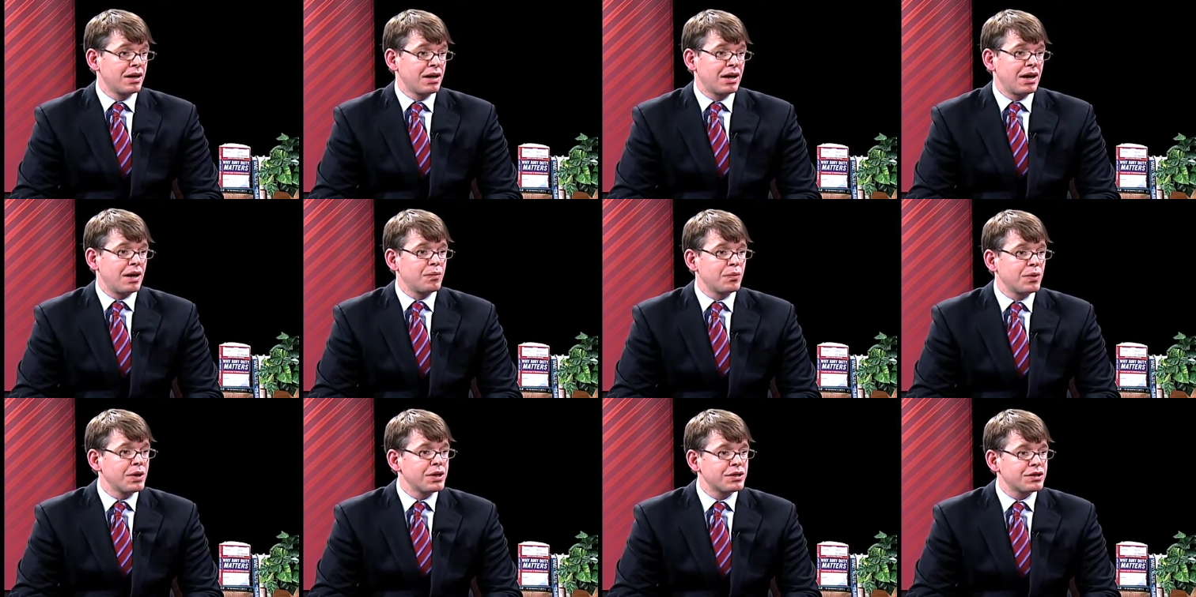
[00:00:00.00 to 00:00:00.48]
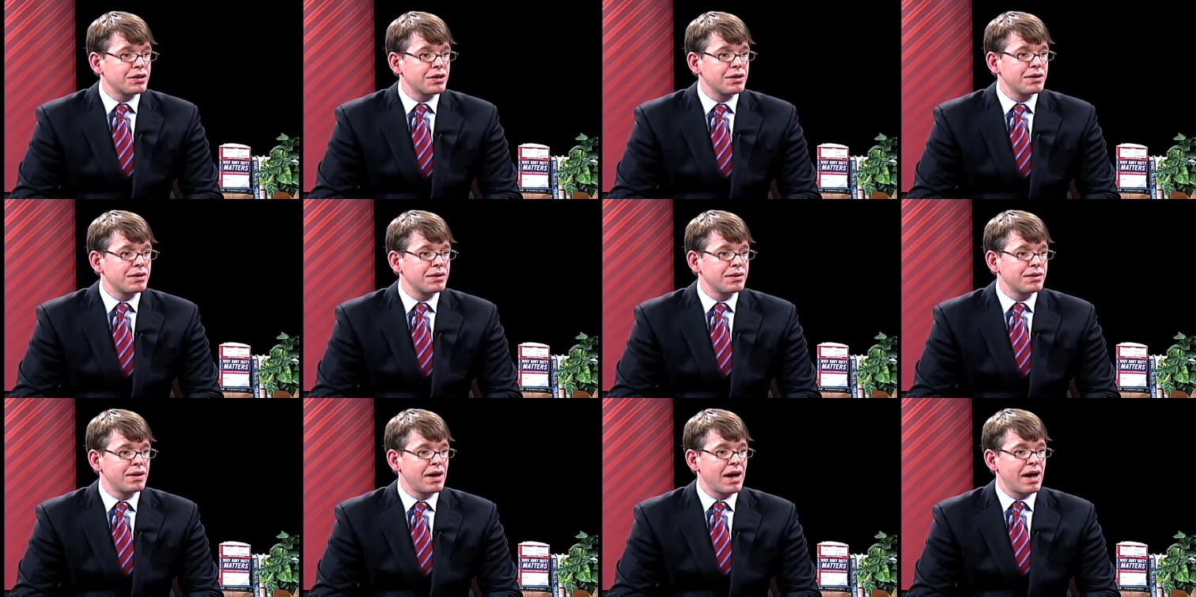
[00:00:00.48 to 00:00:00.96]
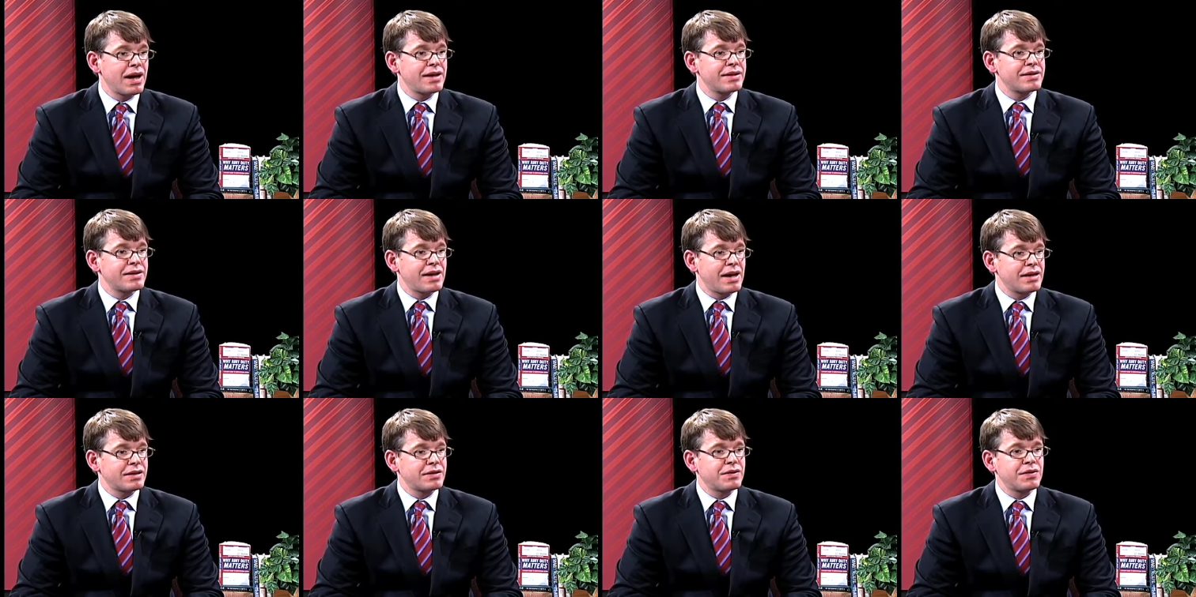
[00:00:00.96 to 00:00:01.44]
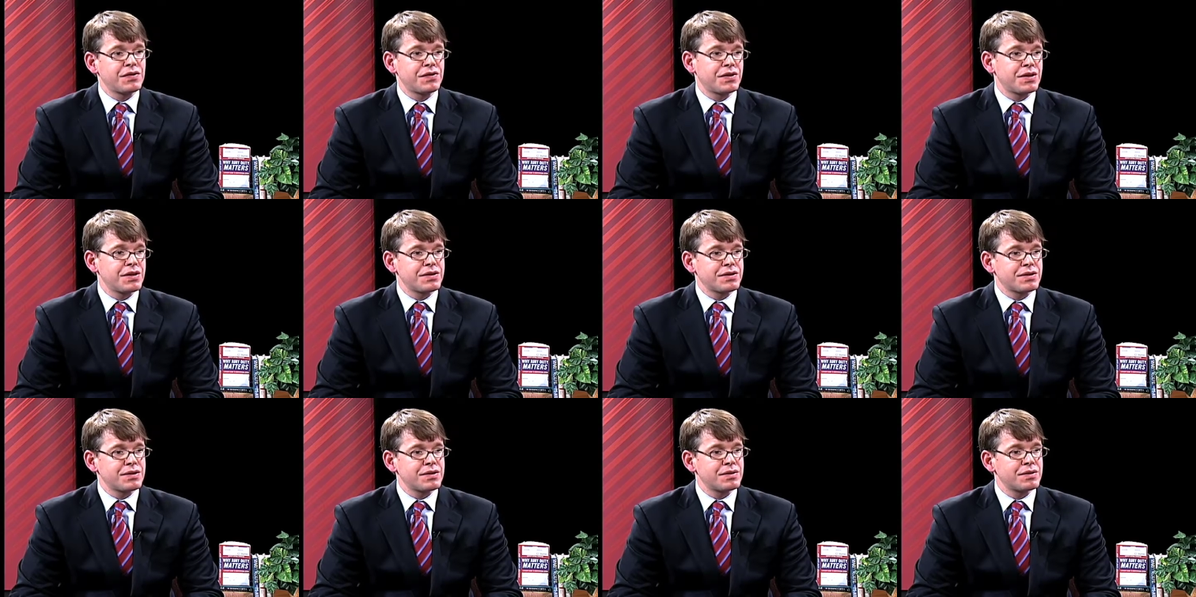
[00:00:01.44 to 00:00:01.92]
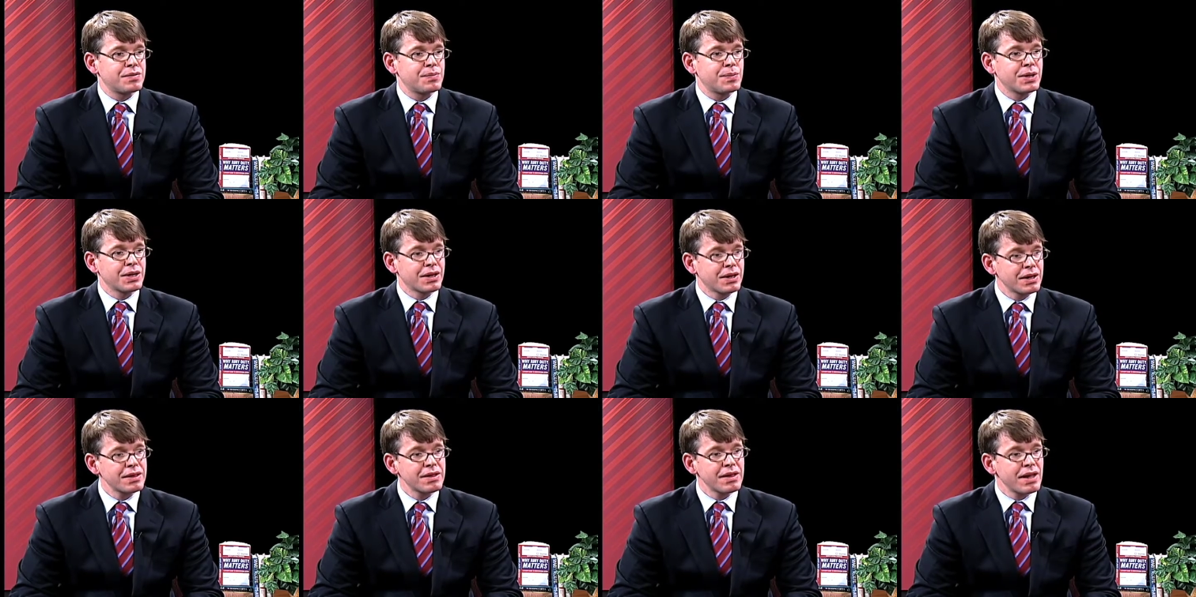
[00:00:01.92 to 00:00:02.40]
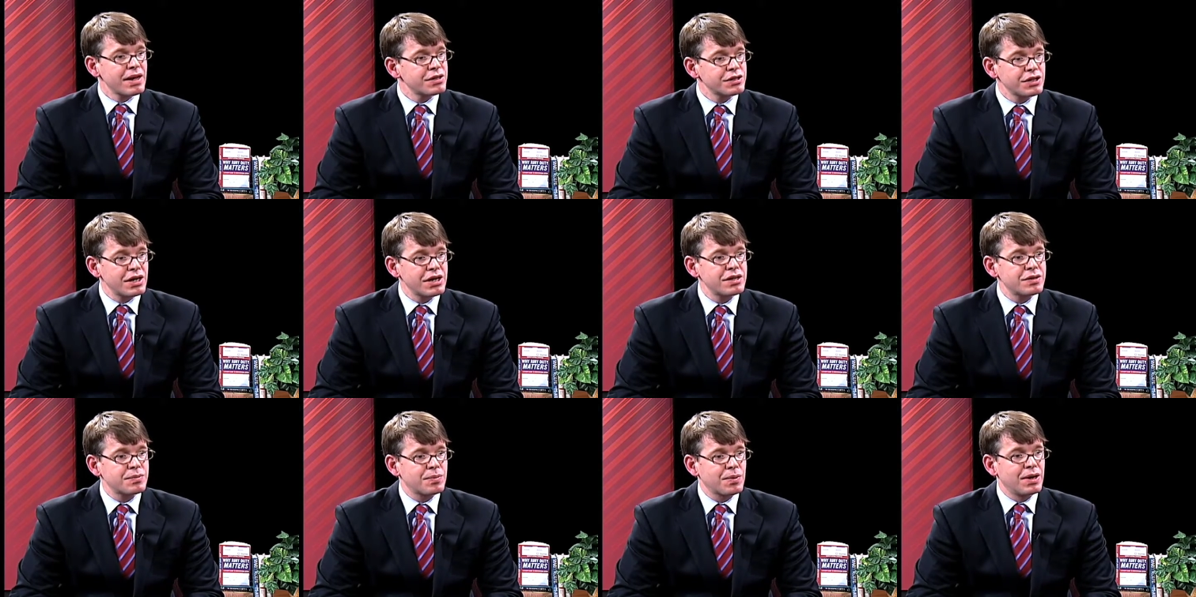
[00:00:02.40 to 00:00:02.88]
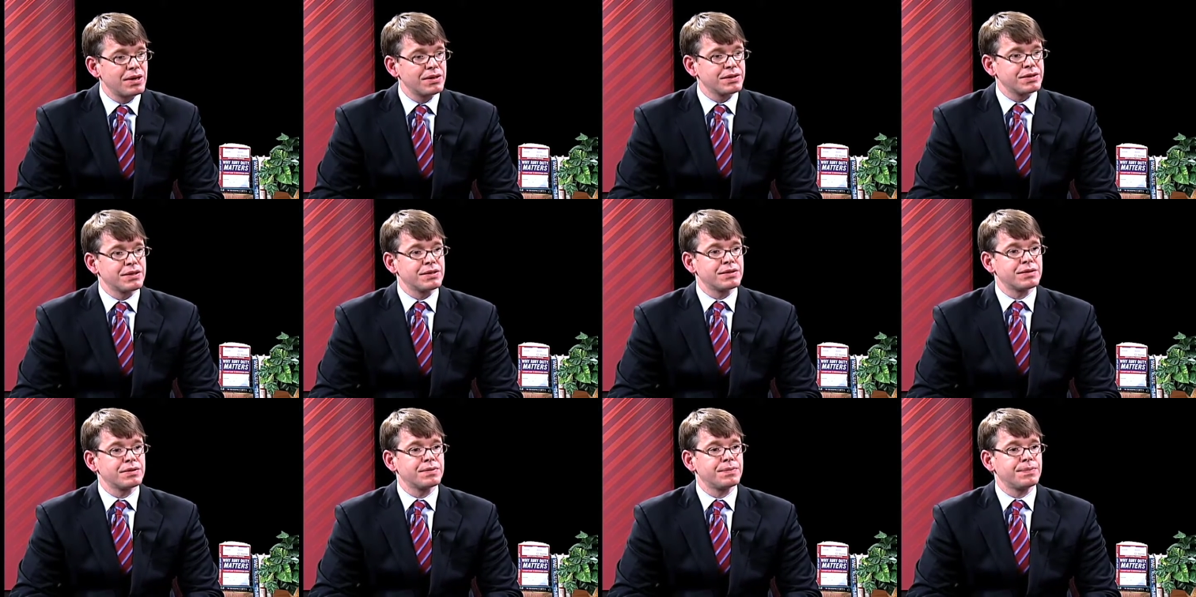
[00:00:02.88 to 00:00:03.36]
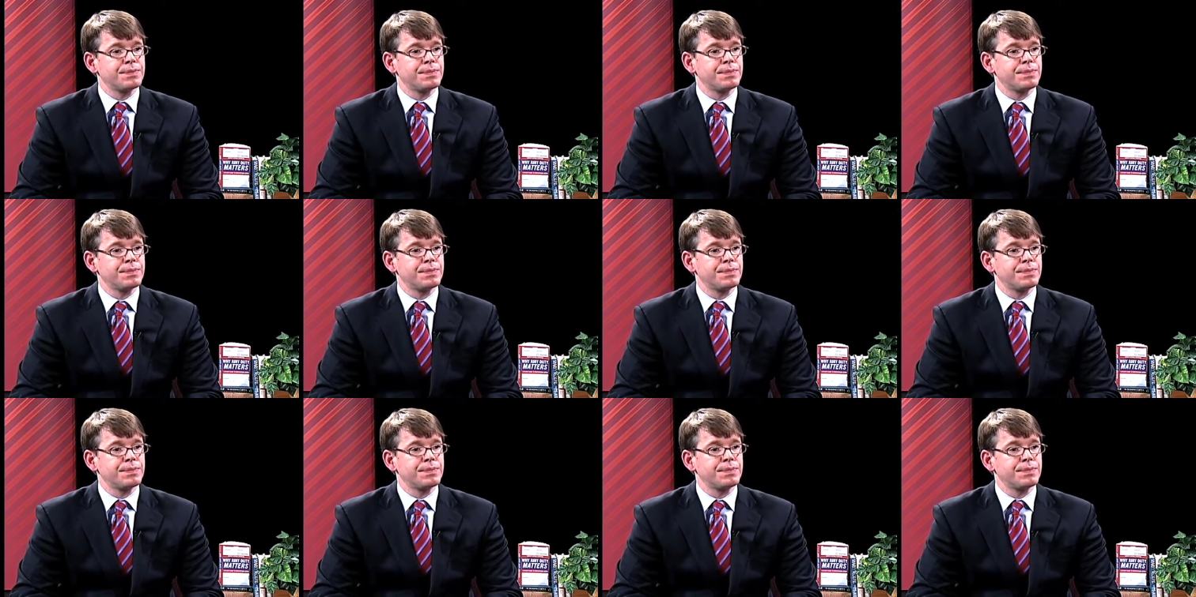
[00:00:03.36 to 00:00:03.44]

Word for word: And we should, as active citizens, begin that change process.